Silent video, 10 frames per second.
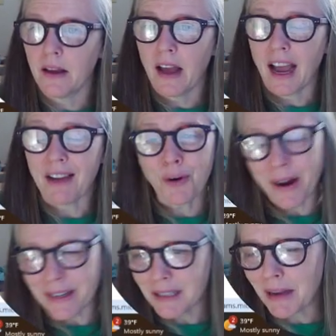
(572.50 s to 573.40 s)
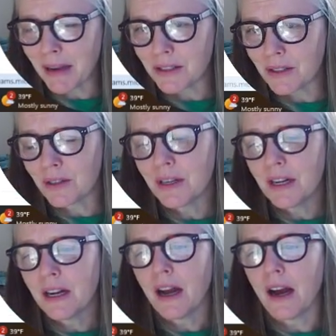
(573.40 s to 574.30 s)
Have a great
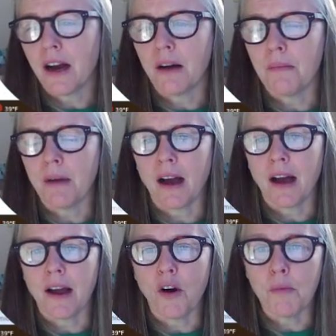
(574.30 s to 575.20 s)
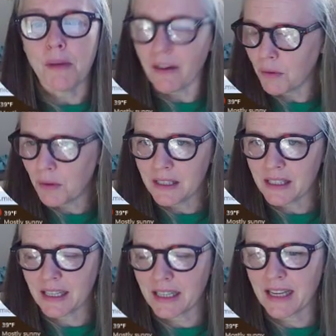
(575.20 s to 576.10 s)
semester. I hope everyone's
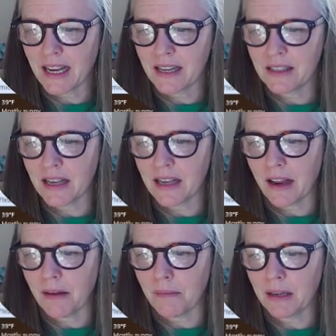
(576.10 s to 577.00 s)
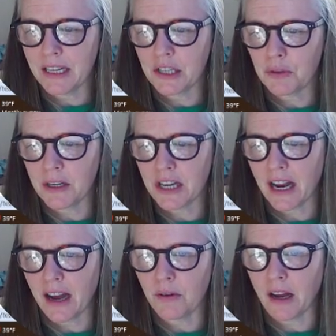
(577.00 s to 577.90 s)
success, and please reach
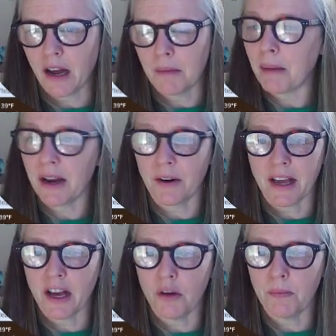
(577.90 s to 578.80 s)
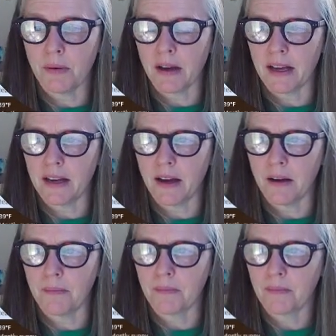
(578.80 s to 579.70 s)
out. I'm here to help,
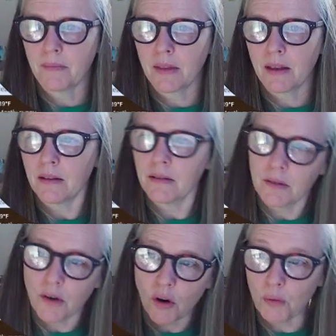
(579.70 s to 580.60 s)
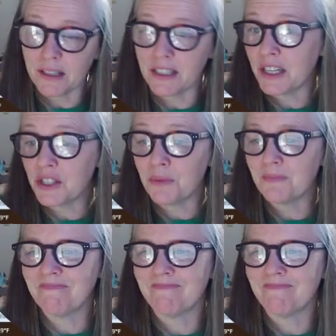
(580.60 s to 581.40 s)
and hope to see you soon.